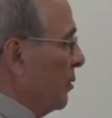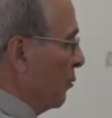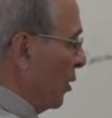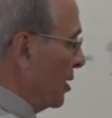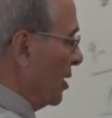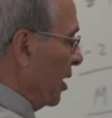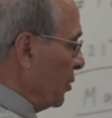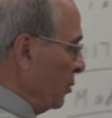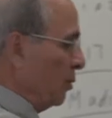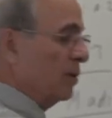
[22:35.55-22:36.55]
What did I
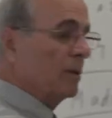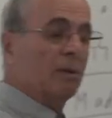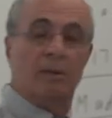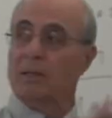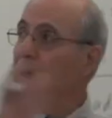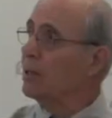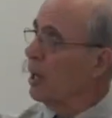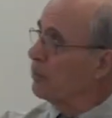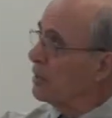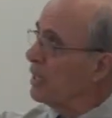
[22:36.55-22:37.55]
do?
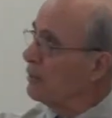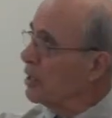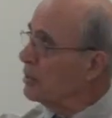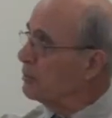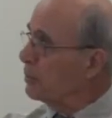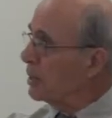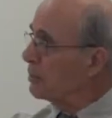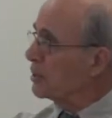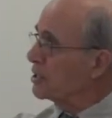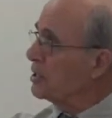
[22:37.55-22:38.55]
I
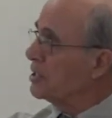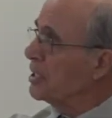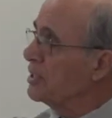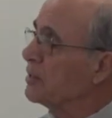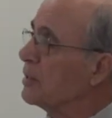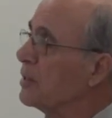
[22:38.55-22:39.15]
purposely didn't